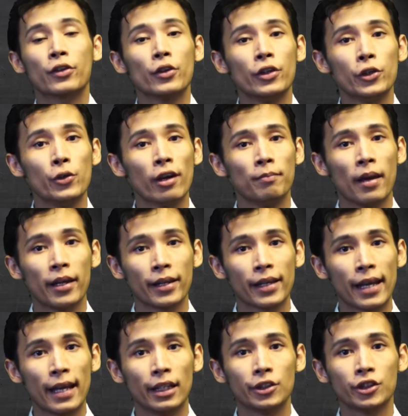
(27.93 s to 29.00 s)
You have
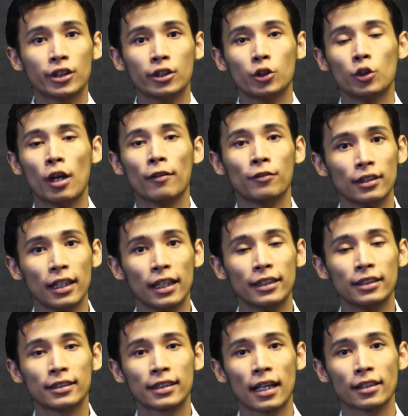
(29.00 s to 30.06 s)
medication, you have
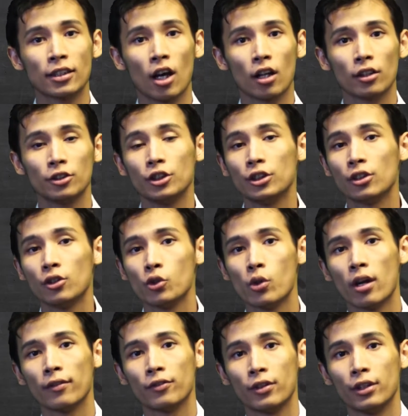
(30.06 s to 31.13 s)
latest technologies,
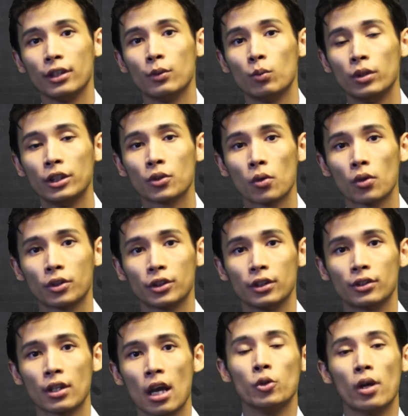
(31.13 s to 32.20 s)
you have the
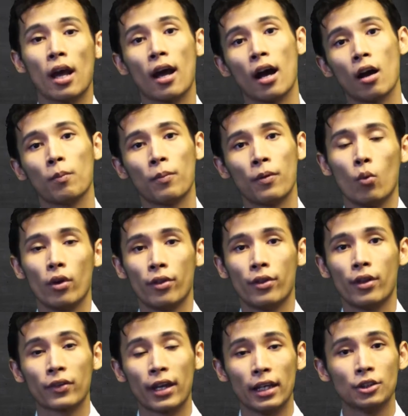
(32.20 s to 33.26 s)
resources to help
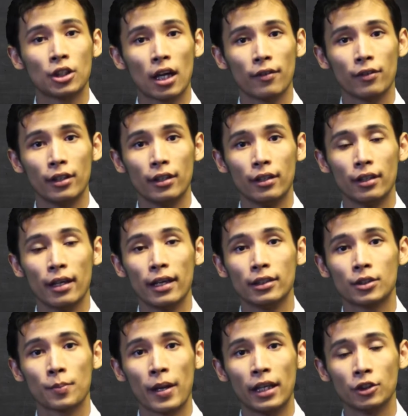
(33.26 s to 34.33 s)
with the
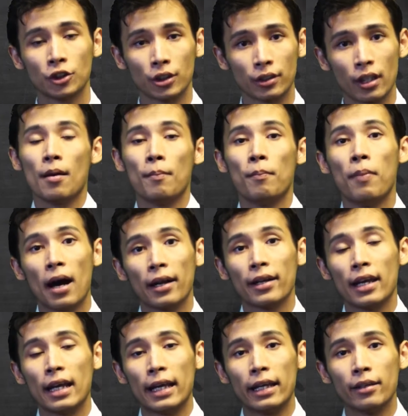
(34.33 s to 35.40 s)
HIV/AIDS patient. But
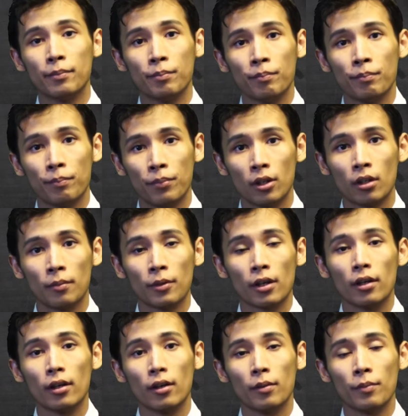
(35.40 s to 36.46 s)
in
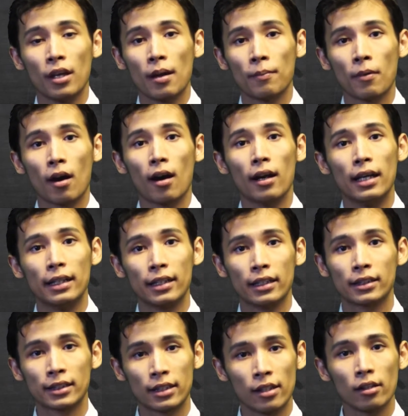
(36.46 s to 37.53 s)
Burma, Myanmar,
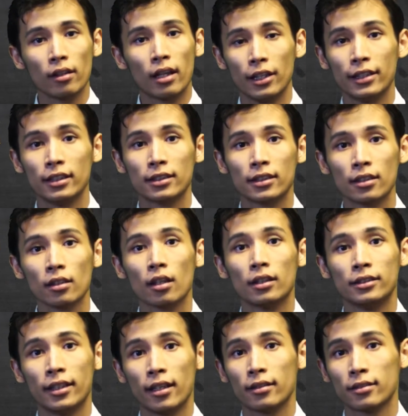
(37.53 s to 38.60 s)
it is still
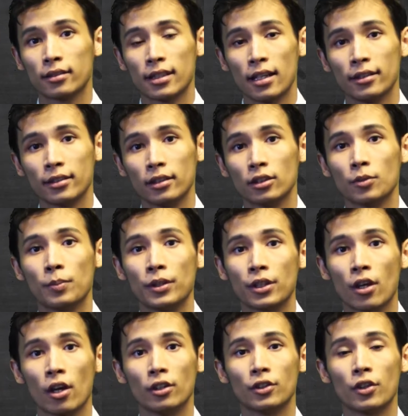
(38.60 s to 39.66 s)
a death sentence
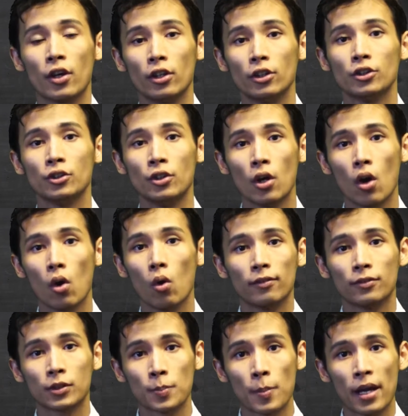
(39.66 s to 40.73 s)
because there is
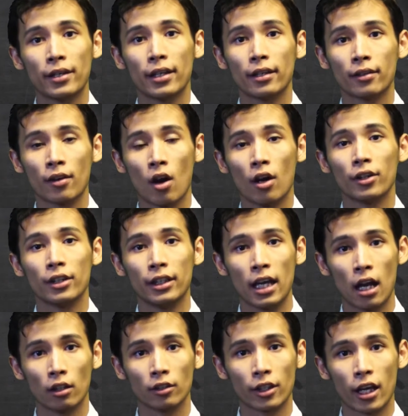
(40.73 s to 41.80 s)
no spending on the
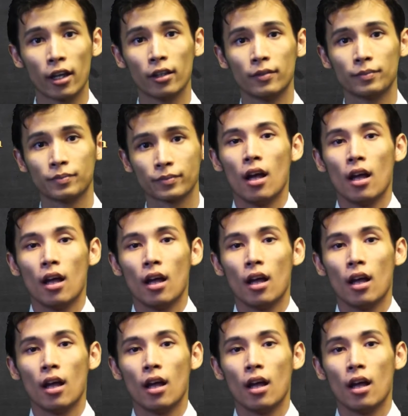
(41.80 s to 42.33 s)
healthcare.